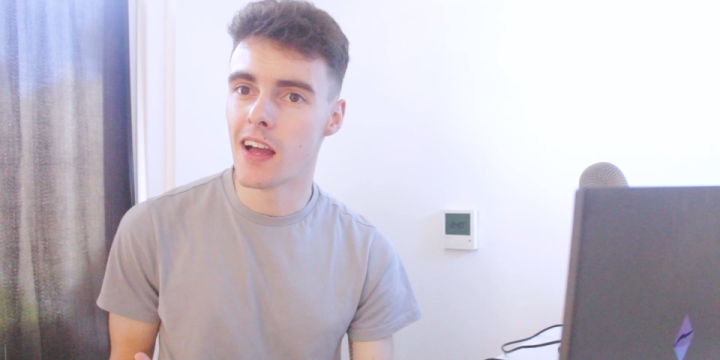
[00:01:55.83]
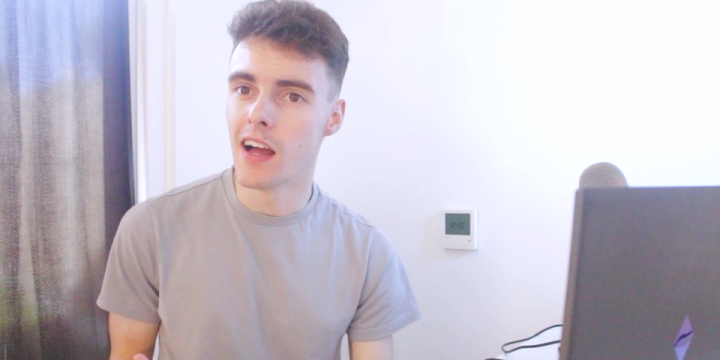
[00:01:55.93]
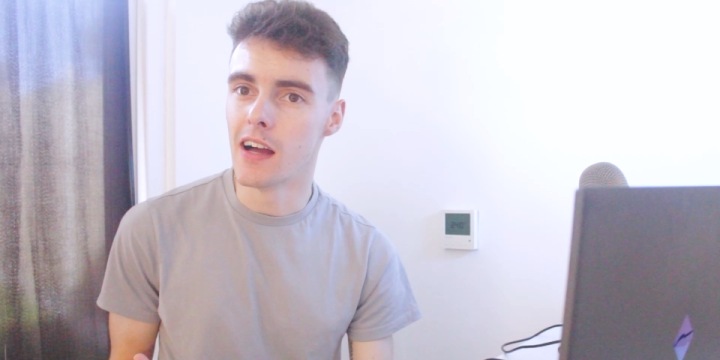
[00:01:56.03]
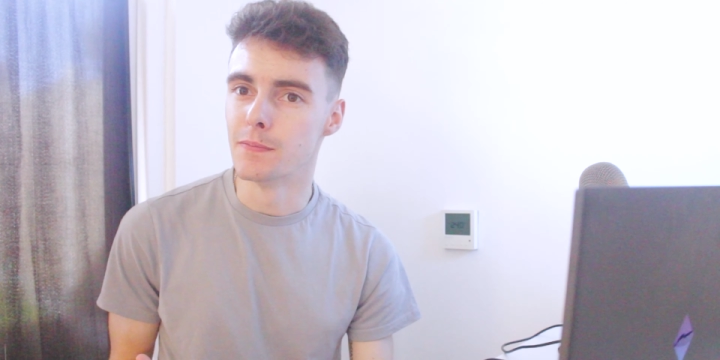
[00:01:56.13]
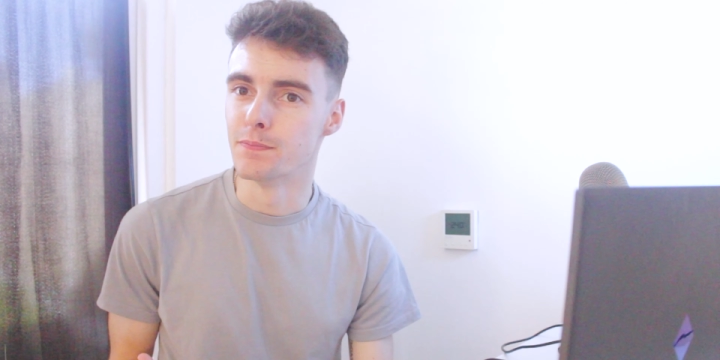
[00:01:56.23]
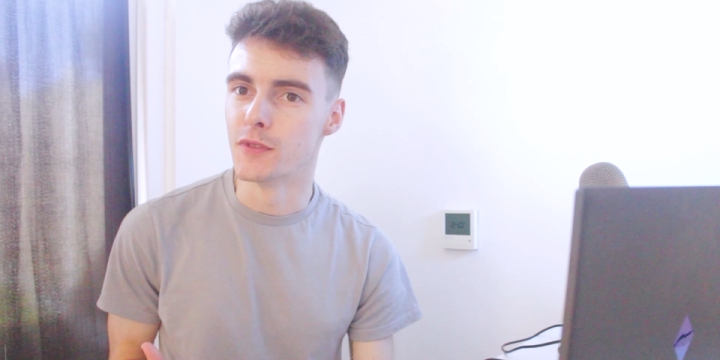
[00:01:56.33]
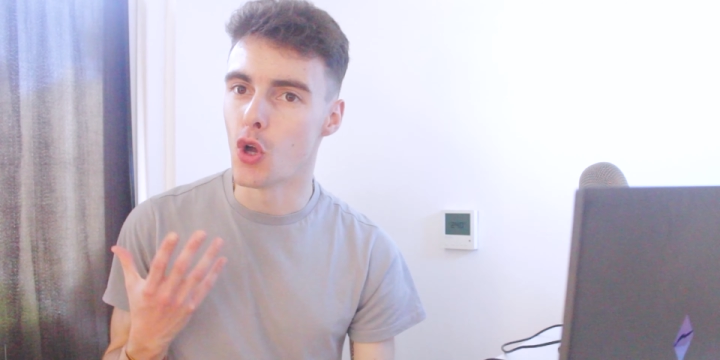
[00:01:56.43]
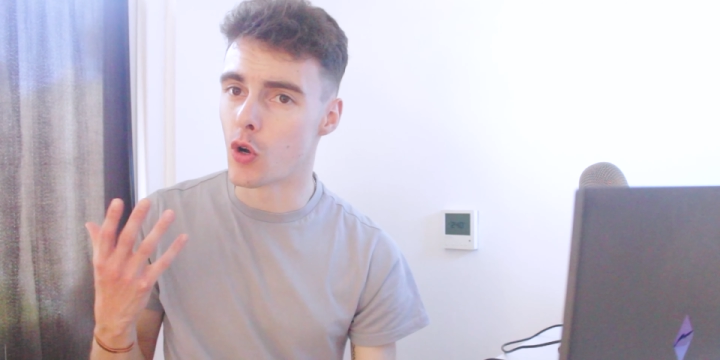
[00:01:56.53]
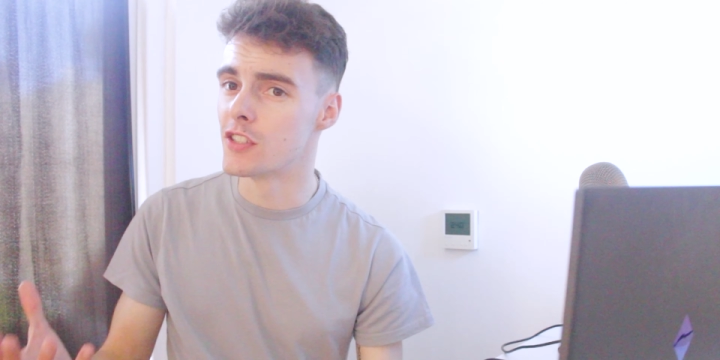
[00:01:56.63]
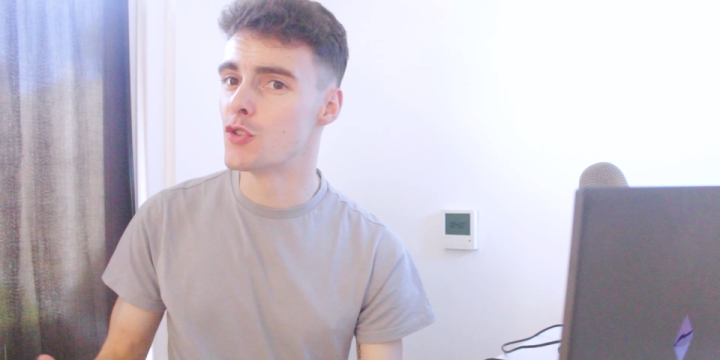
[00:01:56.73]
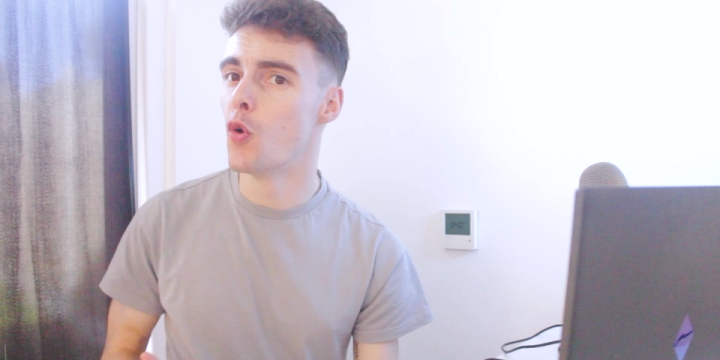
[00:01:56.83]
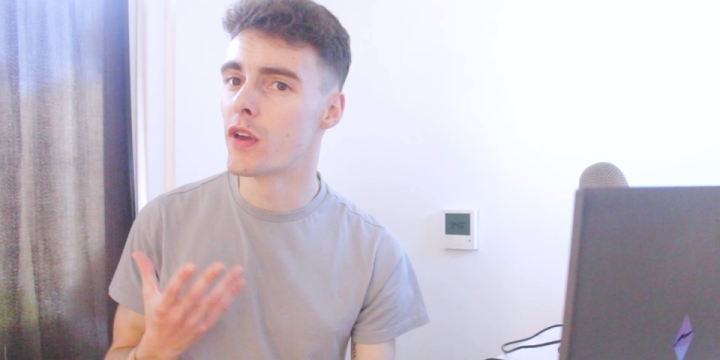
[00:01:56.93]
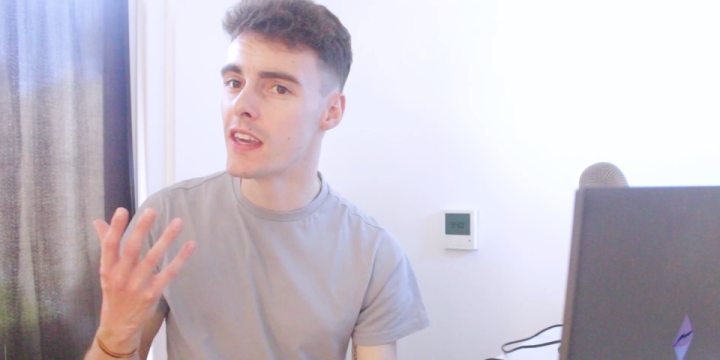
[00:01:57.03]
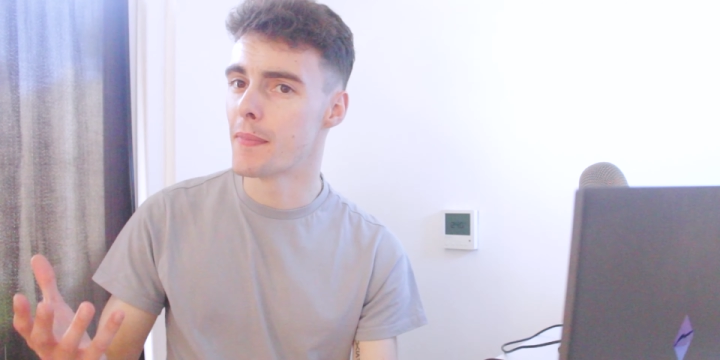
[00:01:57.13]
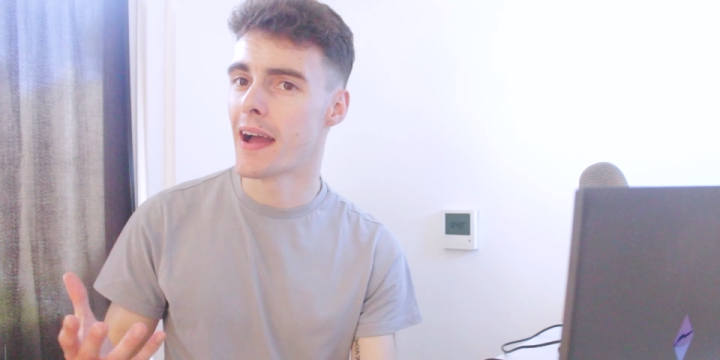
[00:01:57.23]
um, the Doctor
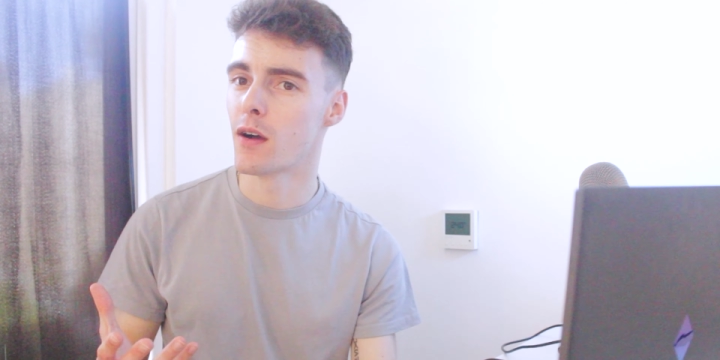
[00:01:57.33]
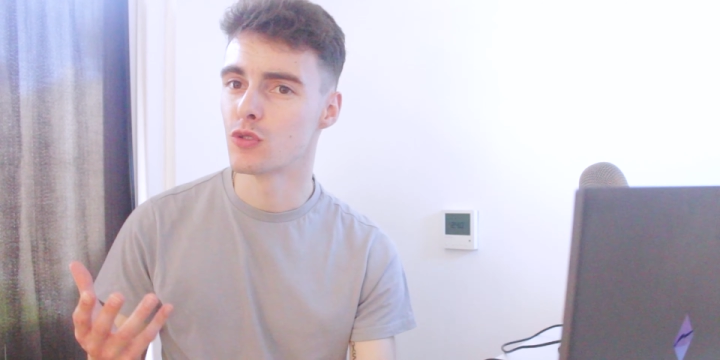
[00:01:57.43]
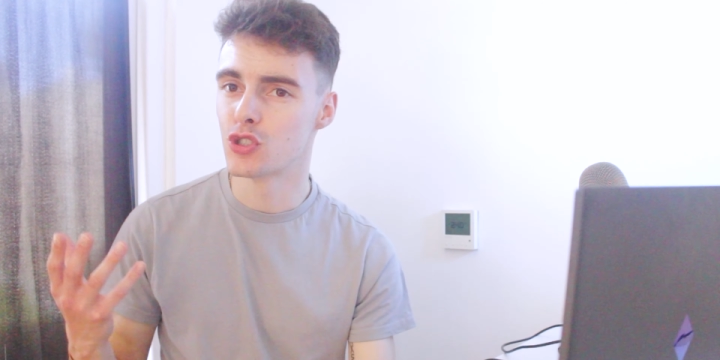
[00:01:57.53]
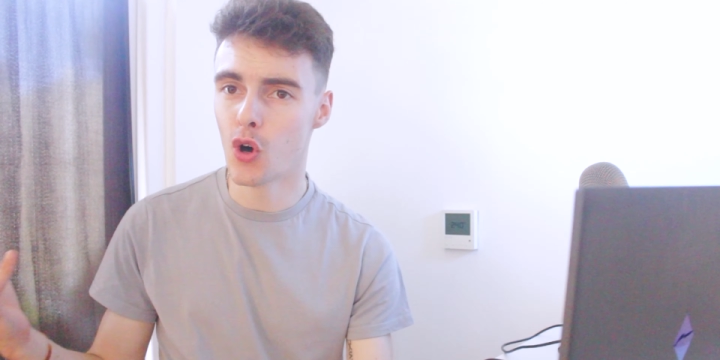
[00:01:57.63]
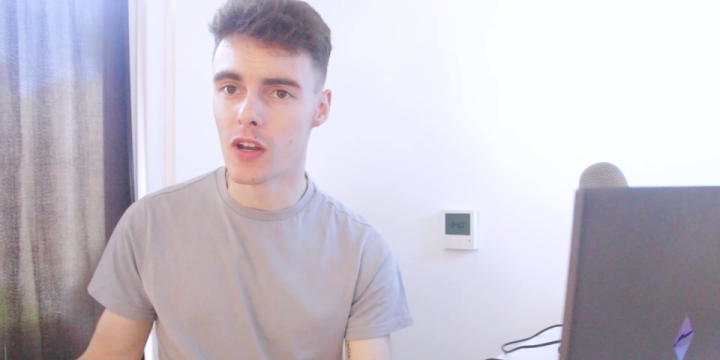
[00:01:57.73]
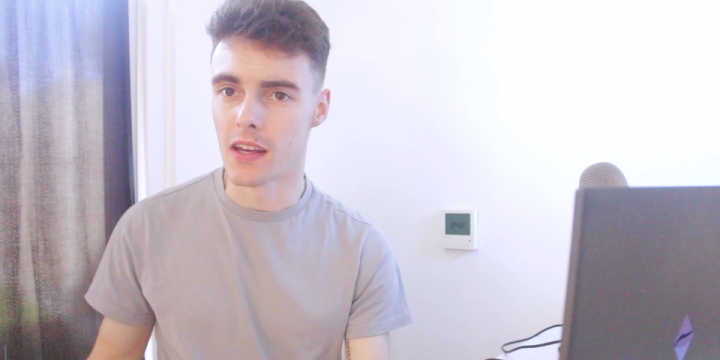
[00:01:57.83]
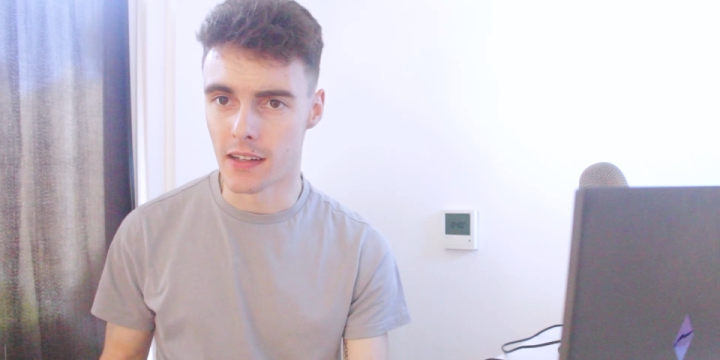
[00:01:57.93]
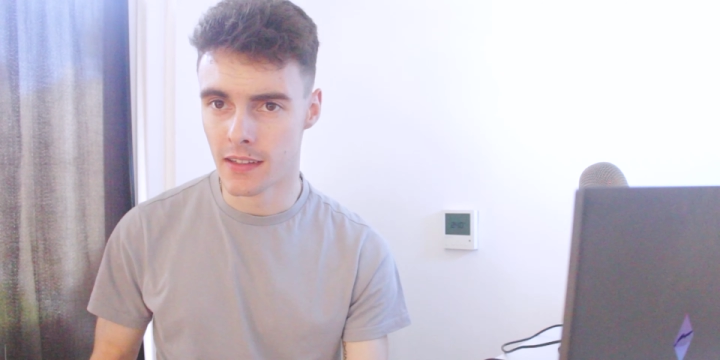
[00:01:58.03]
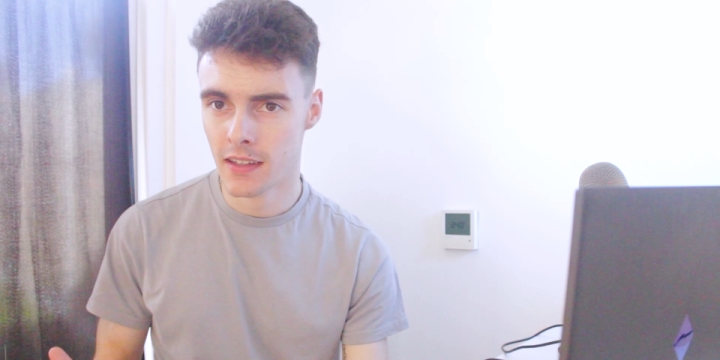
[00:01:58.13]
talking about Donna,